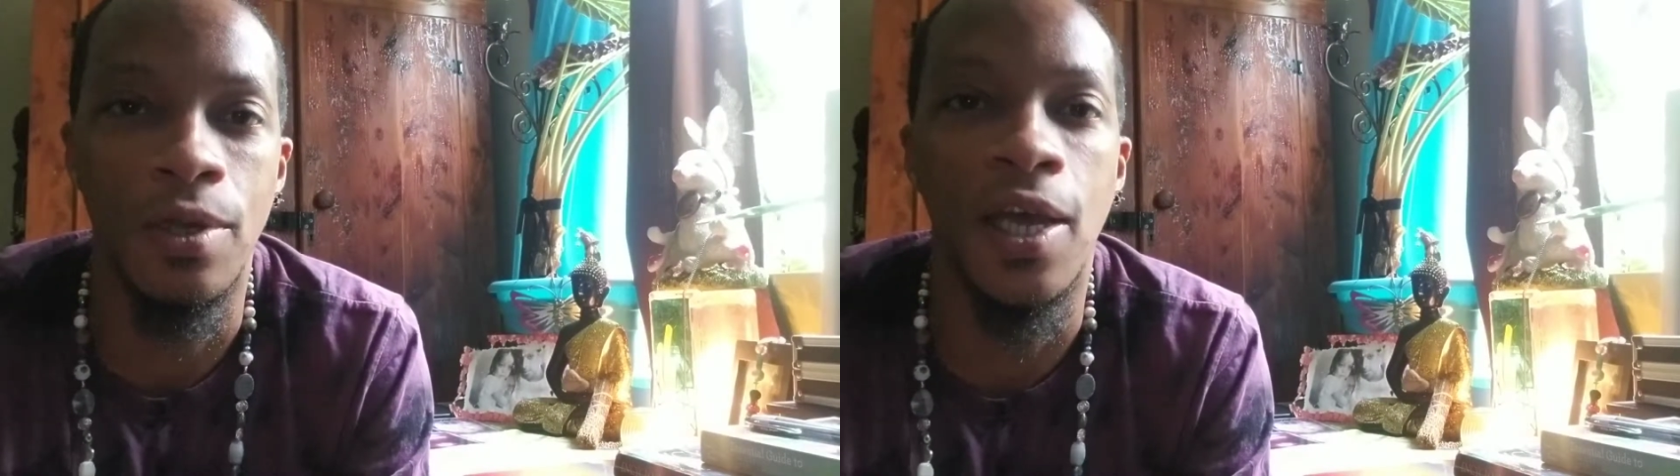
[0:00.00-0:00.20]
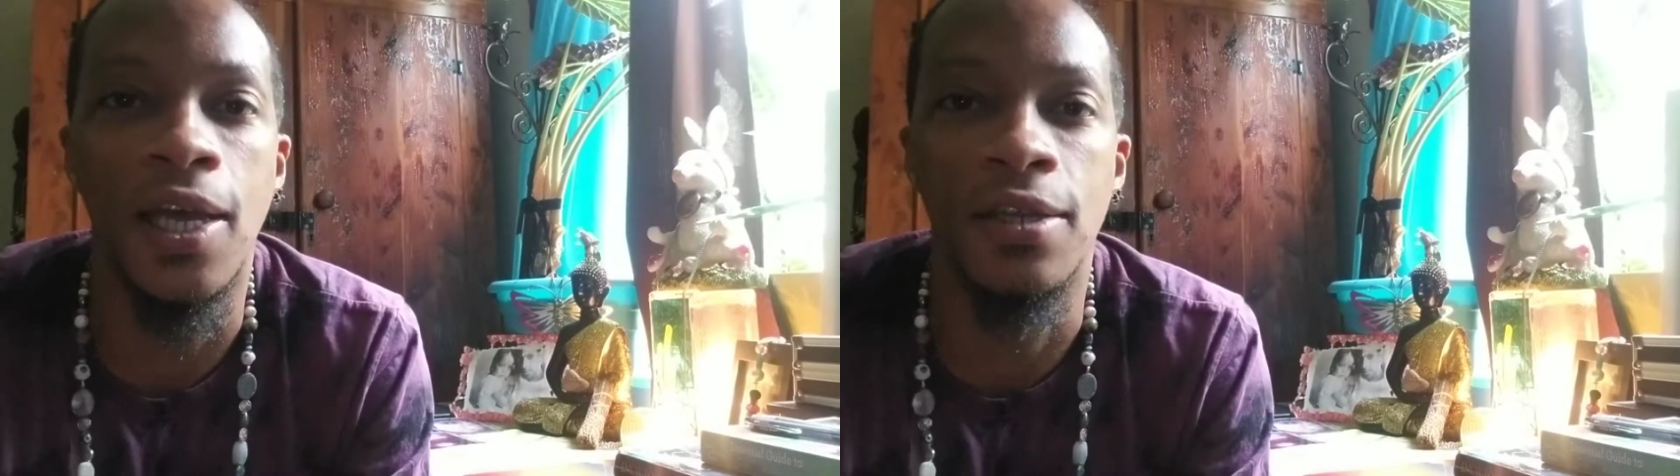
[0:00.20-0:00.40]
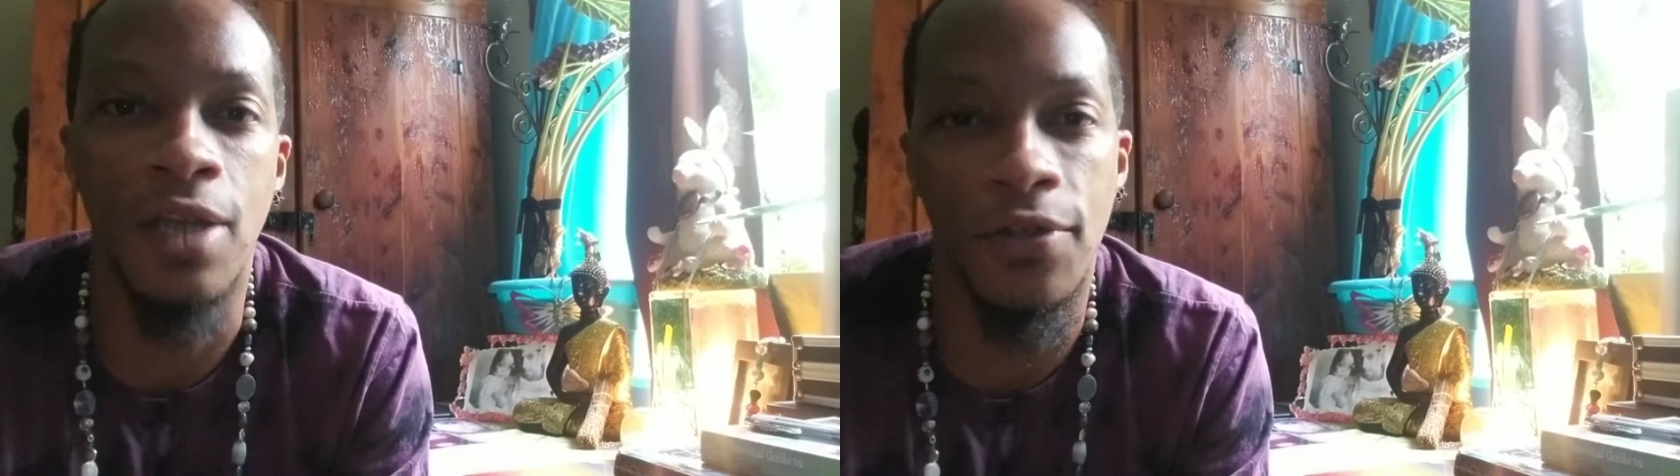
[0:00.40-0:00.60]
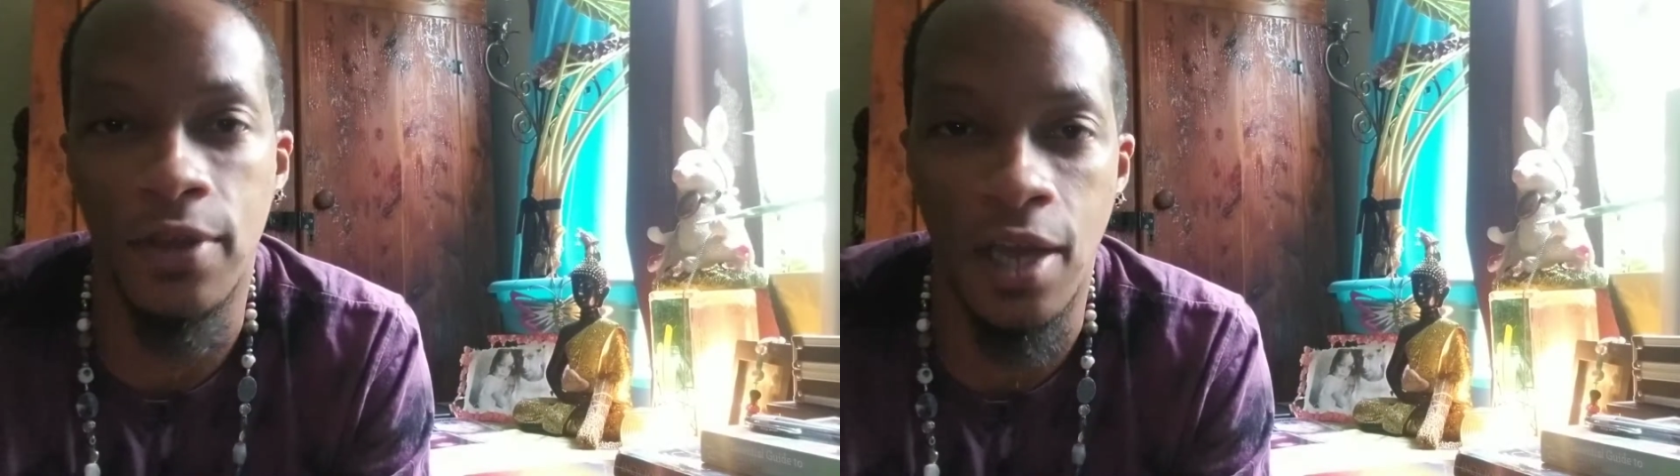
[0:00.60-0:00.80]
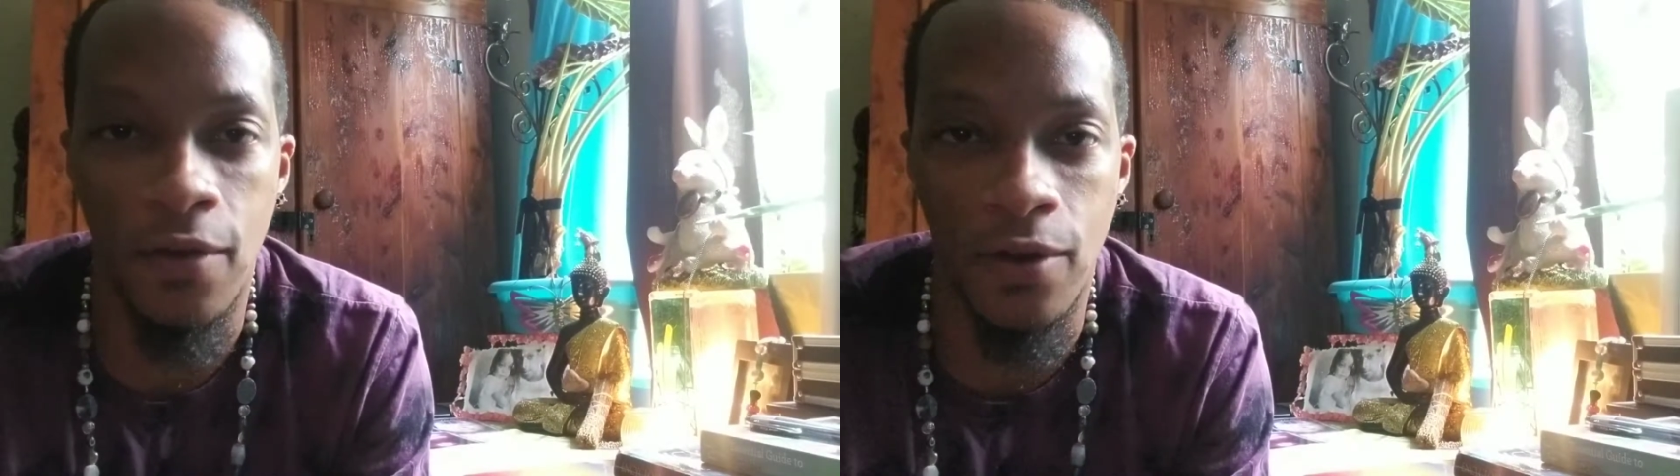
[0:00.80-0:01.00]
and
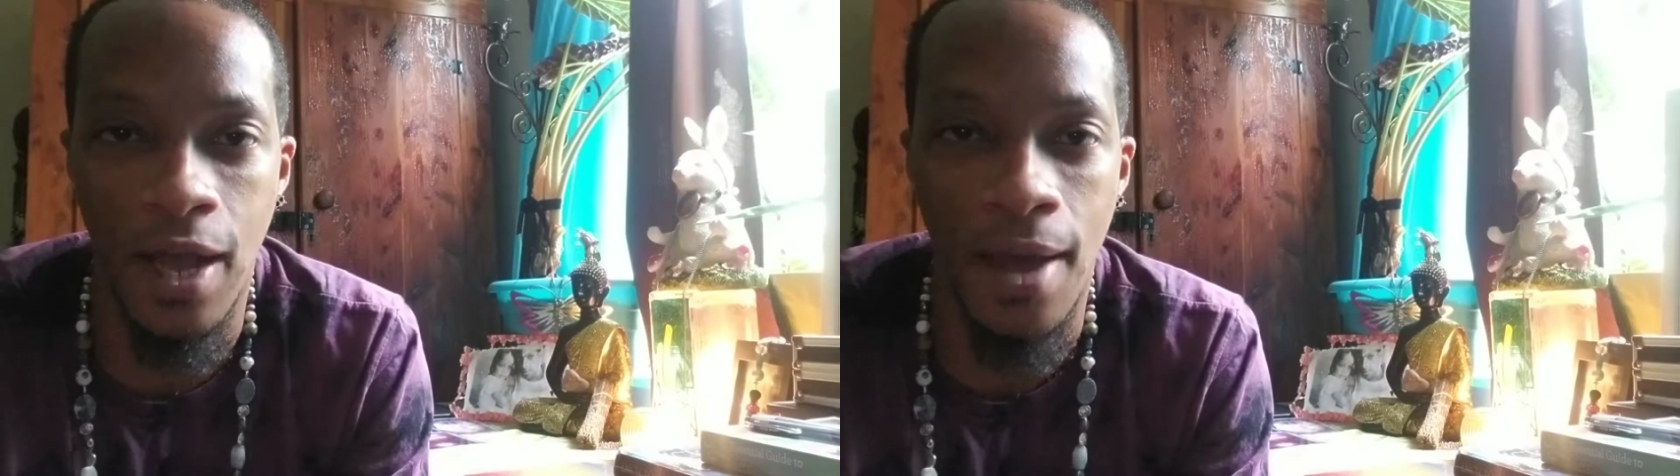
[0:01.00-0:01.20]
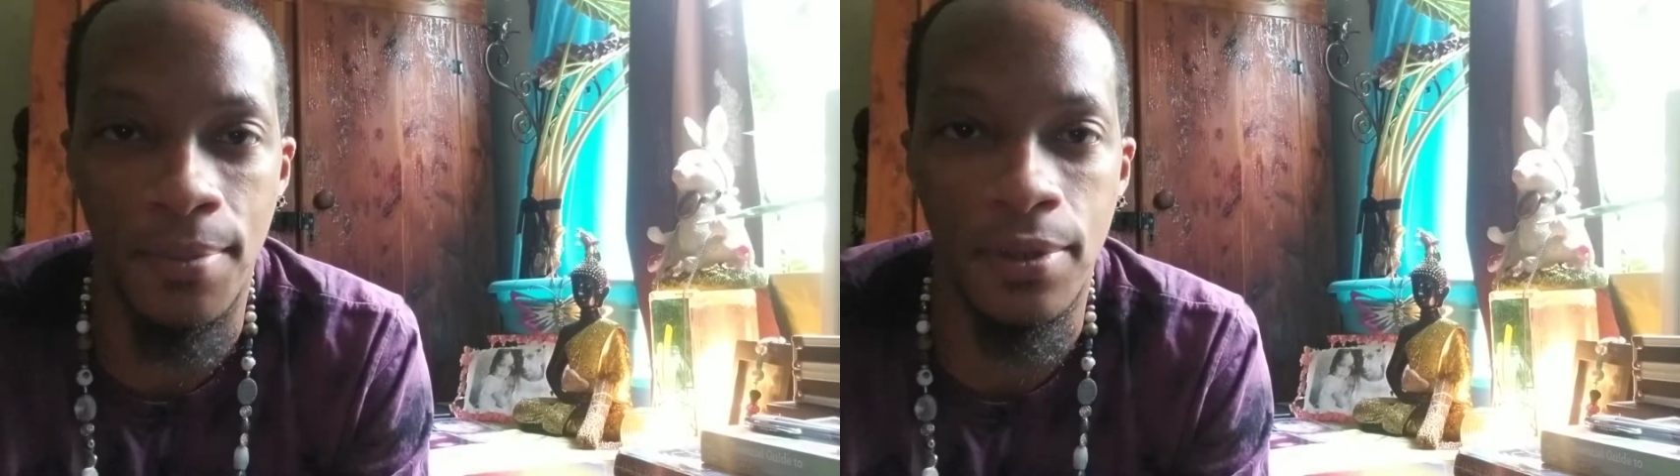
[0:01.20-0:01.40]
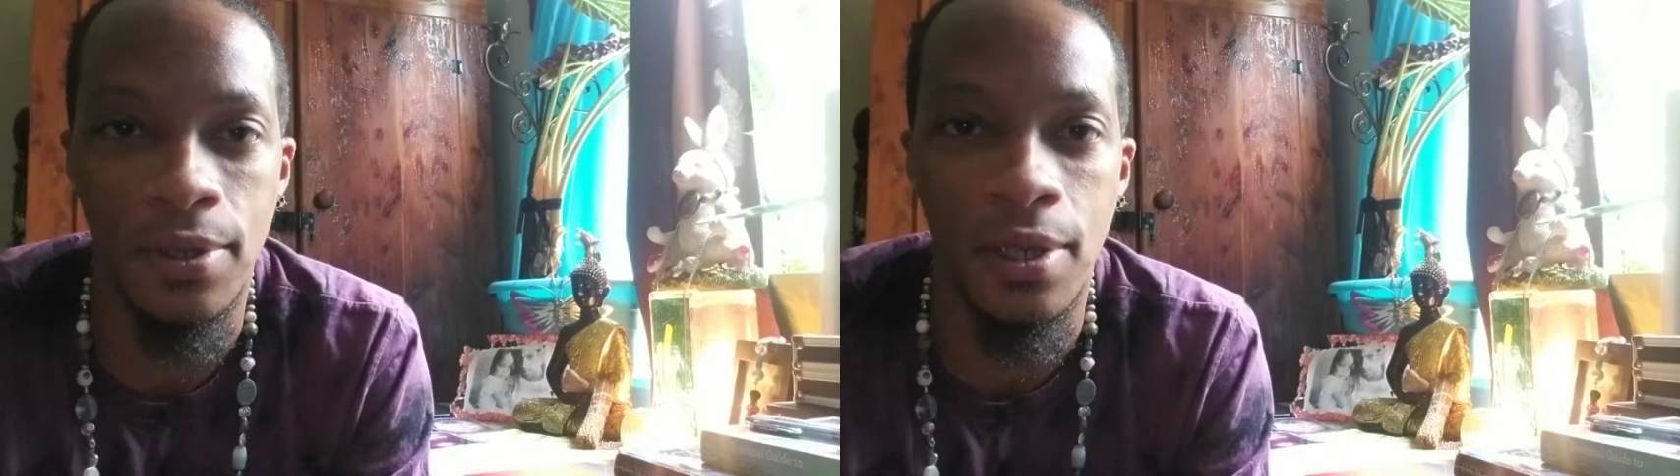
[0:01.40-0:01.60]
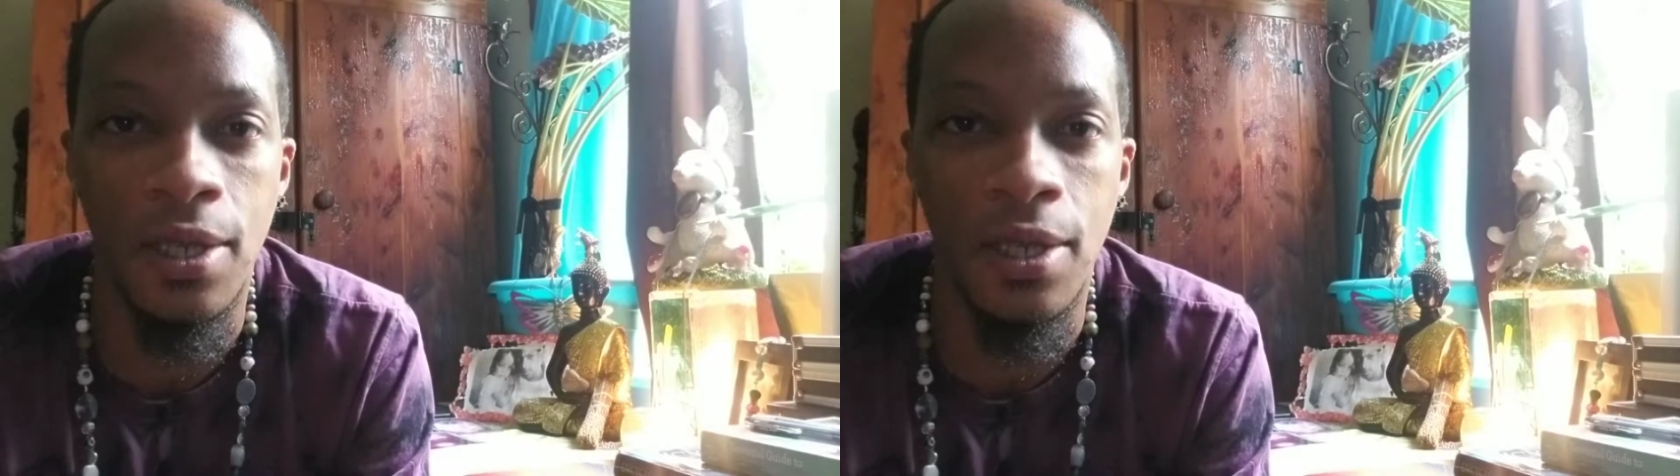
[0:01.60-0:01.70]
nothing ever happened.